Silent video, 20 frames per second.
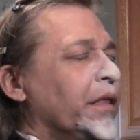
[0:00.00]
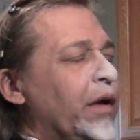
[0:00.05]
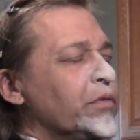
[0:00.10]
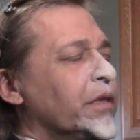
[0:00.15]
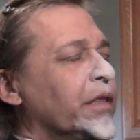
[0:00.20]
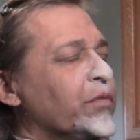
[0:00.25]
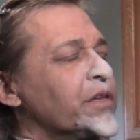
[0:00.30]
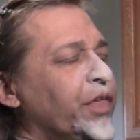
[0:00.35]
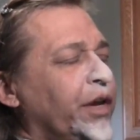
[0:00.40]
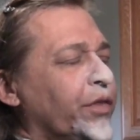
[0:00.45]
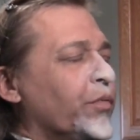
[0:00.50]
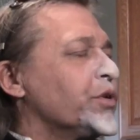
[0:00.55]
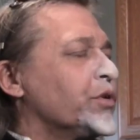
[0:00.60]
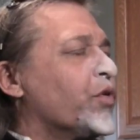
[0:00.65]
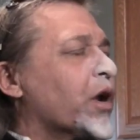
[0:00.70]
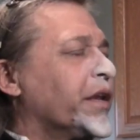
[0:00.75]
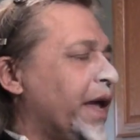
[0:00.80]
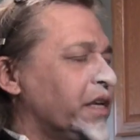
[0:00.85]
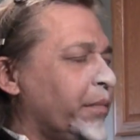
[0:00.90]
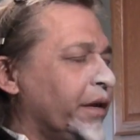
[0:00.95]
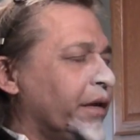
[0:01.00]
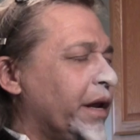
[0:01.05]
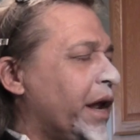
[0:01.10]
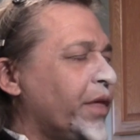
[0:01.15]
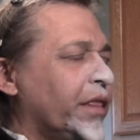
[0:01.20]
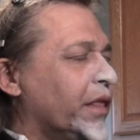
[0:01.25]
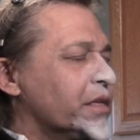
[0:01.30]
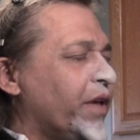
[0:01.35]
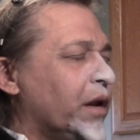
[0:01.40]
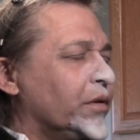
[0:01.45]
Now what's the difference
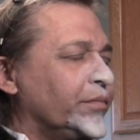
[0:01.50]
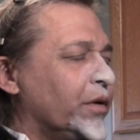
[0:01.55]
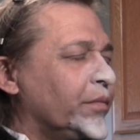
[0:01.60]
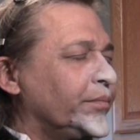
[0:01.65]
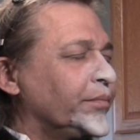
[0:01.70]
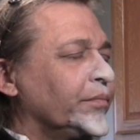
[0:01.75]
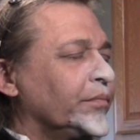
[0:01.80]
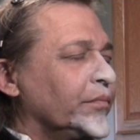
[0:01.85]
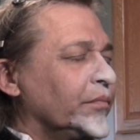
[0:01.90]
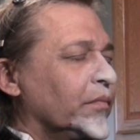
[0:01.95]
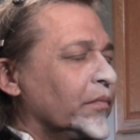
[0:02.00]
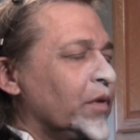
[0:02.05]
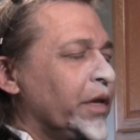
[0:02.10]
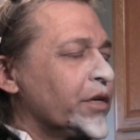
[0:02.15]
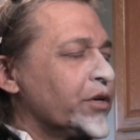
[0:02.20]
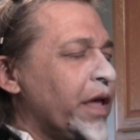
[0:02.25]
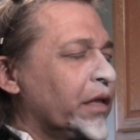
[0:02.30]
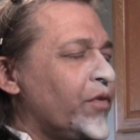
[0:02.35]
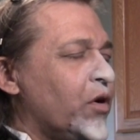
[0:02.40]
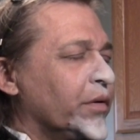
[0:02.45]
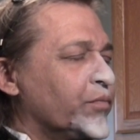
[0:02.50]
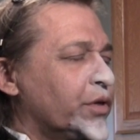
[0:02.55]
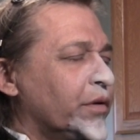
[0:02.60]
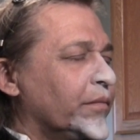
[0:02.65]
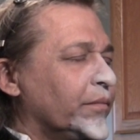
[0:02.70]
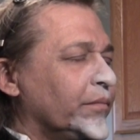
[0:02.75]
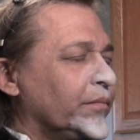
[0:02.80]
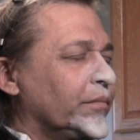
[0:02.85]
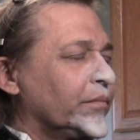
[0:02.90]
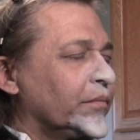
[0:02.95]
between RMG and
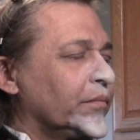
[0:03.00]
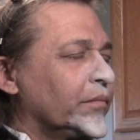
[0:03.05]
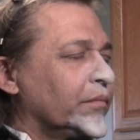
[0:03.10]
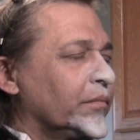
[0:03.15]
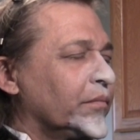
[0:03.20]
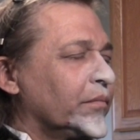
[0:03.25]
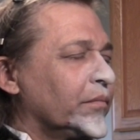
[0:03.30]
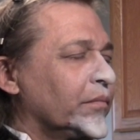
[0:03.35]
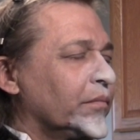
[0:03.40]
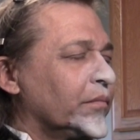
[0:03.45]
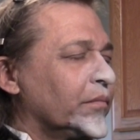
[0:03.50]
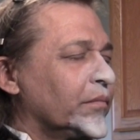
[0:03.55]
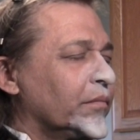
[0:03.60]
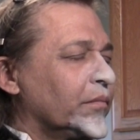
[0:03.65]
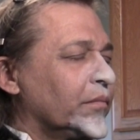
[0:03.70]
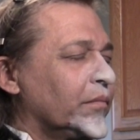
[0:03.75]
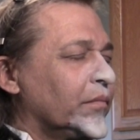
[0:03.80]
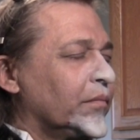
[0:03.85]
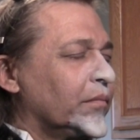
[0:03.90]
regular makeup?